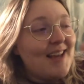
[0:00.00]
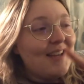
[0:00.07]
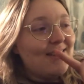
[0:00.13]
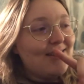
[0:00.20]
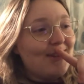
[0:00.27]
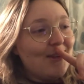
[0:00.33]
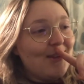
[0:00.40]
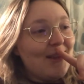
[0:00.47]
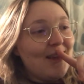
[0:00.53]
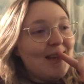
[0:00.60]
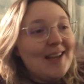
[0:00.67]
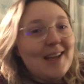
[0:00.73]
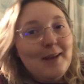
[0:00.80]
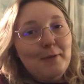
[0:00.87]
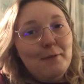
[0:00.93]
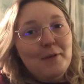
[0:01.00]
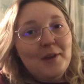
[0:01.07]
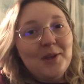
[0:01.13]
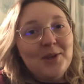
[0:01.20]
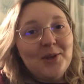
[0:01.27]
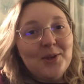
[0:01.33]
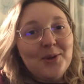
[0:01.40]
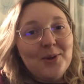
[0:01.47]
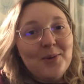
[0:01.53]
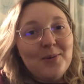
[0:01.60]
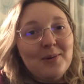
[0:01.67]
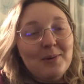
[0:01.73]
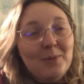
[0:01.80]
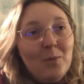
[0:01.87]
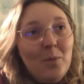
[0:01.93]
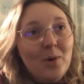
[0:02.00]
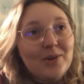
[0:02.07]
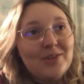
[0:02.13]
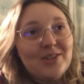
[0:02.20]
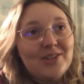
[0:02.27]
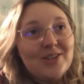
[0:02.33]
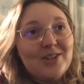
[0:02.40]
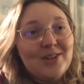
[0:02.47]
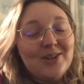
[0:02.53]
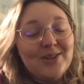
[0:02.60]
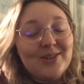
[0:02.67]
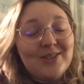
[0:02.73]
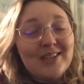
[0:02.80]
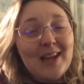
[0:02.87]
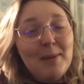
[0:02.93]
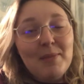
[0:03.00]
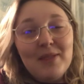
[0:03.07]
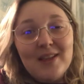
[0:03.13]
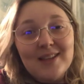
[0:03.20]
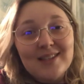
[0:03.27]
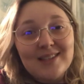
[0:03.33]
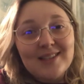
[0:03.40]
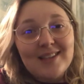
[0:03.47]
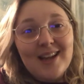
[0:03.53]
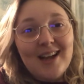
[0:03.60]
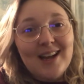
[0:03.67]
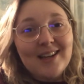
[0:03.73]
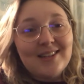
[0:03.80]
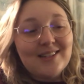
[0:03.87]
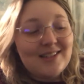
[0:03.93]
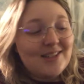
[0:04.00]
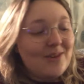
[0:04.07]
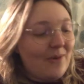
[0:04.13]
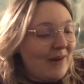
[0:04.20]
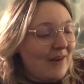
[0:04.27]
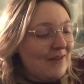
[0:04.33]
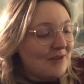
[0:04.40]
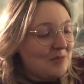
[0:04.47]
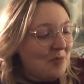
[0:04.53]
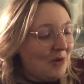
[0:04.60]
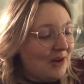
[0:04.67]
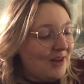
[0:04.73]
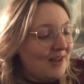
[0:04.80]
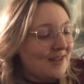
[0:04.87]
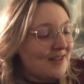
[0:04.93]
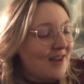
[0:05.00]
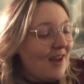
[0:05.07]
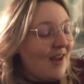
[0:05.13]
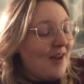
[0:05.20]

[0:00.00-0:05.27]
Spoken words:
so that if you want to skip this and not hear the spoilers,